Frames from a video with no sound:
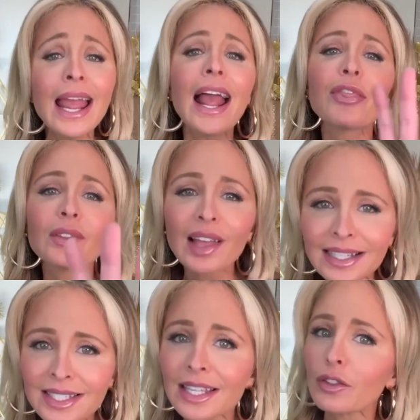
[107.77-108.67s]
and the
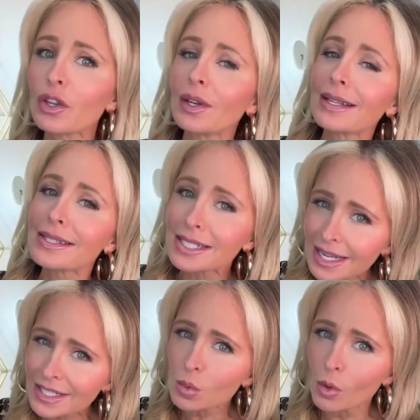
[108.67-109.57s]
last thing the United
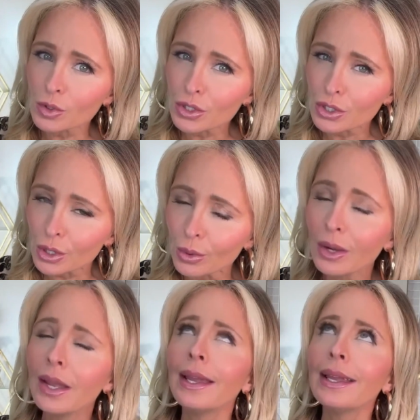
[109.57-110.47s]
States wants to do
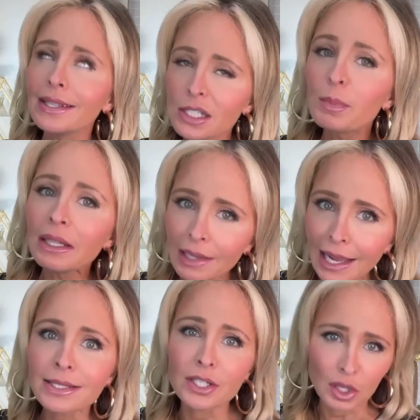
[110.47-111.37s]
is be
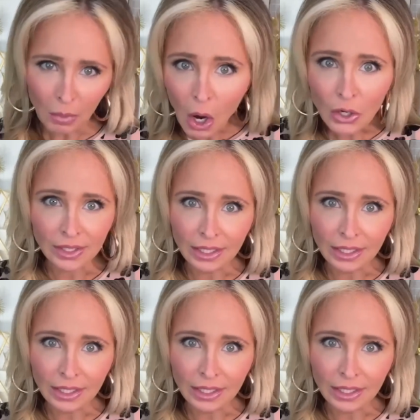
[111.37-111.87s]
last to the party.